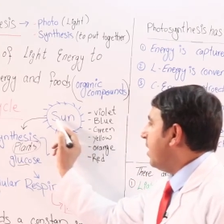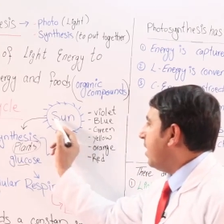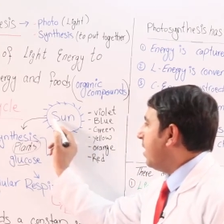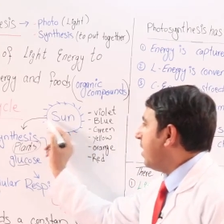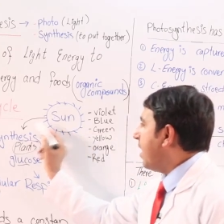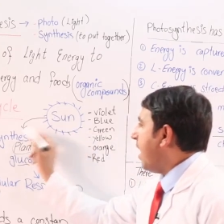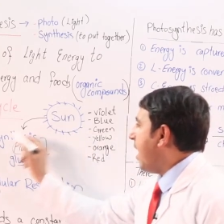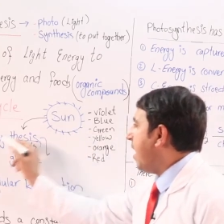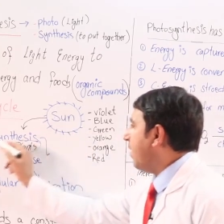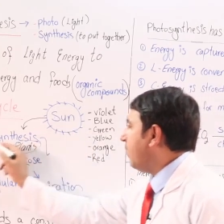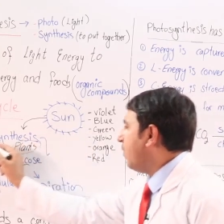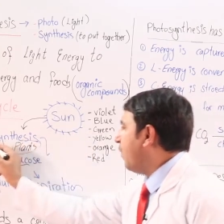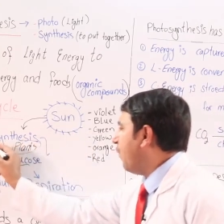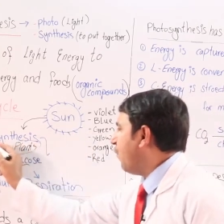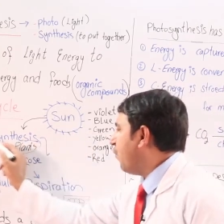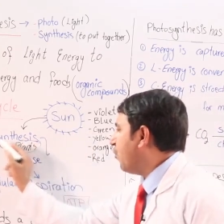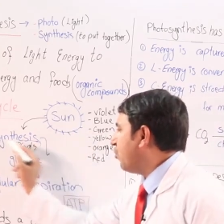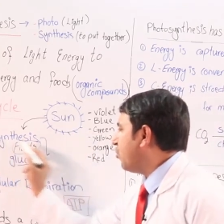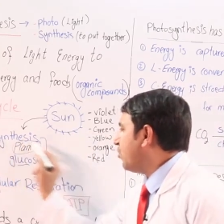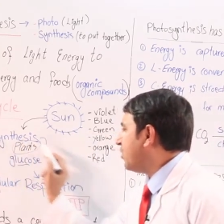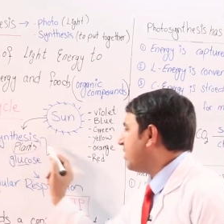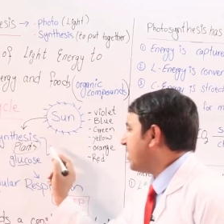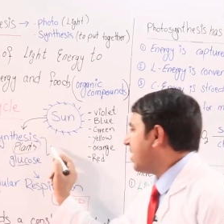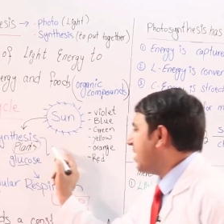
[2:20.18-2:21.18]
Now the
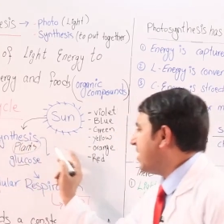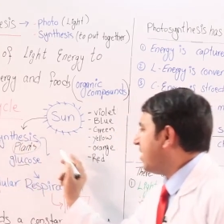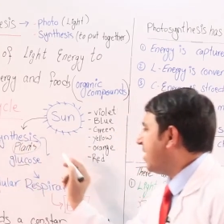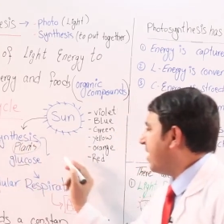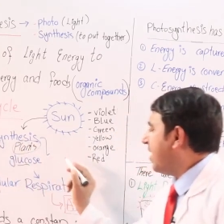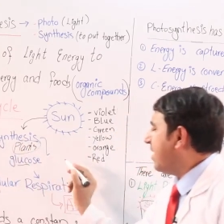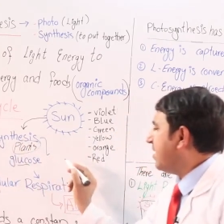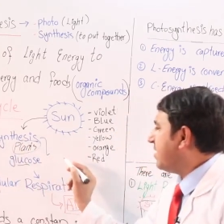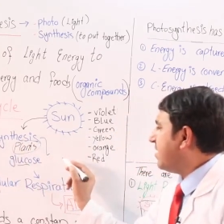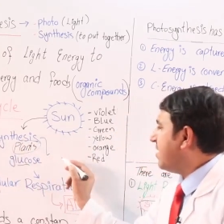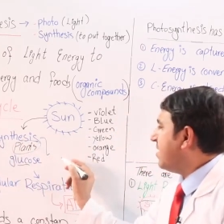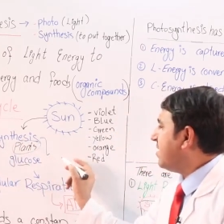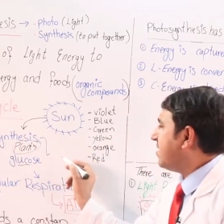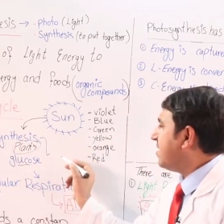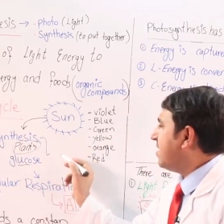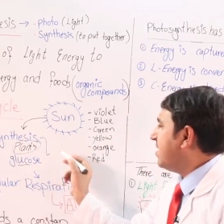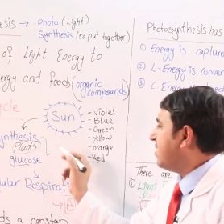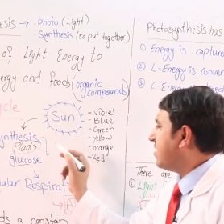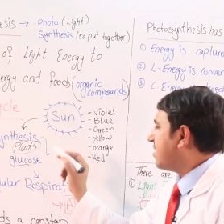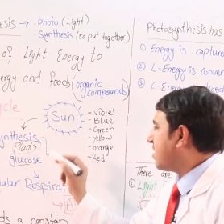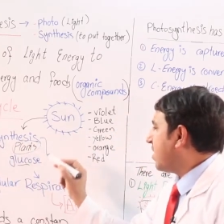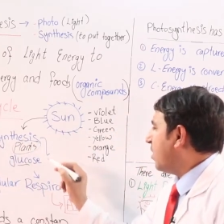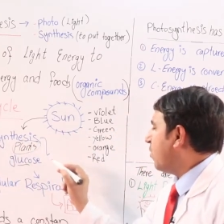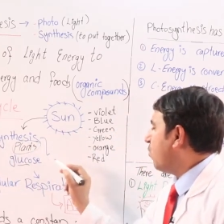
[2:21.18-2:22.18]
photosynthesis
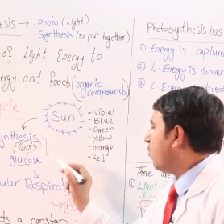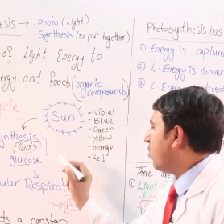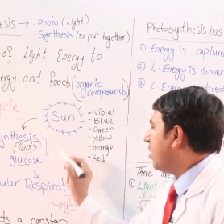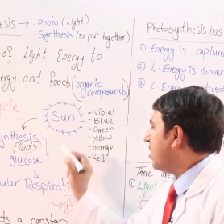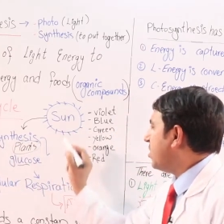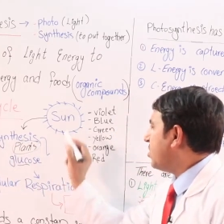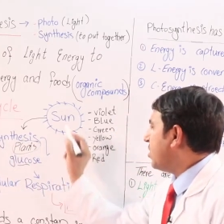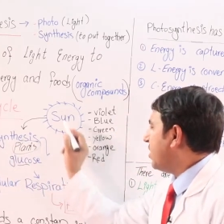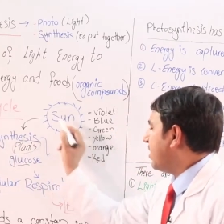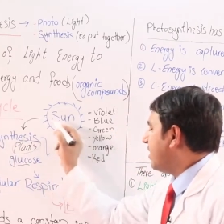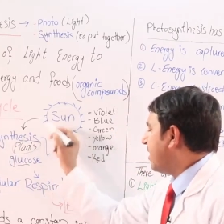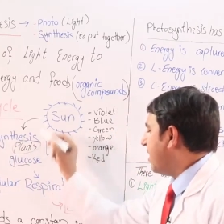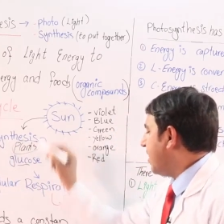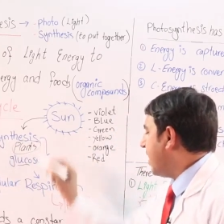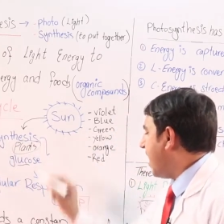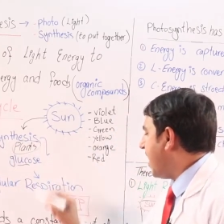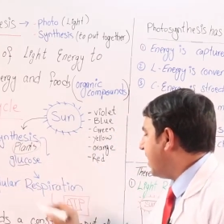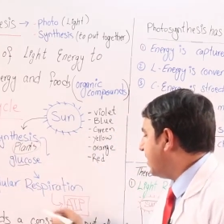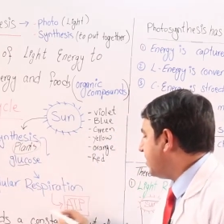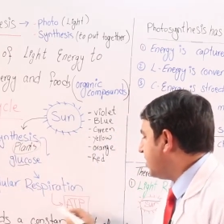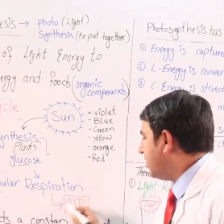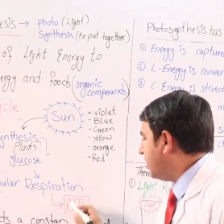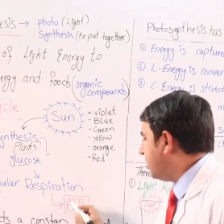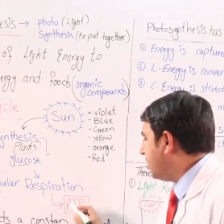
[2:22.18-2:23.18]
is converting the
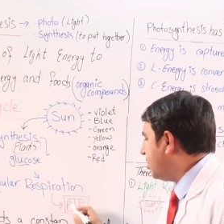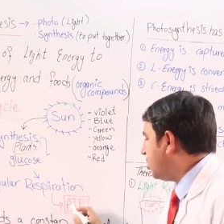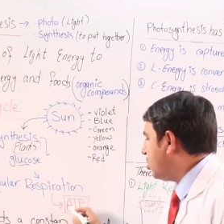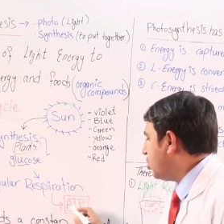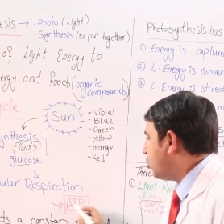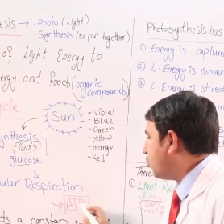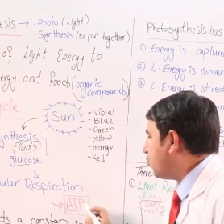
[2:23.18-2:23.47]
light energy